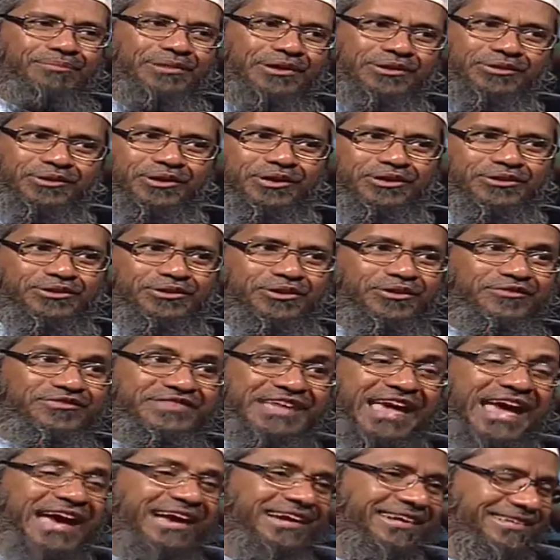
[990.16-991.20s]
but not
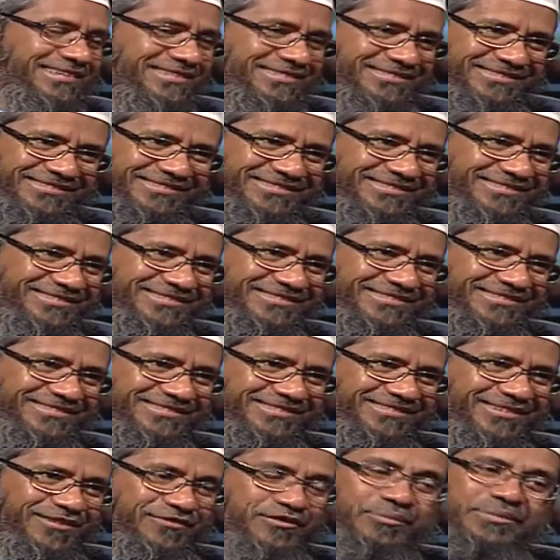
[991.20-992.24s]
of the act,
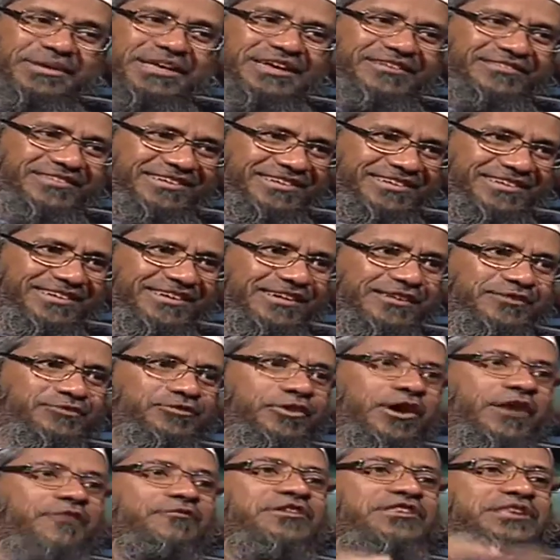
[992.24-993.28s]
of the behavior.
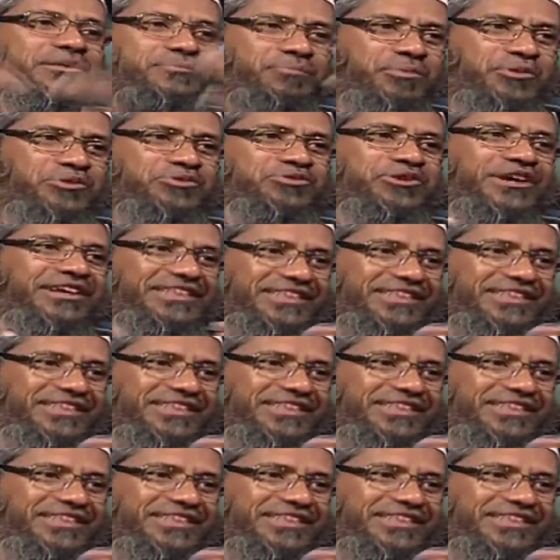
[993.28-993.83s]
So everything put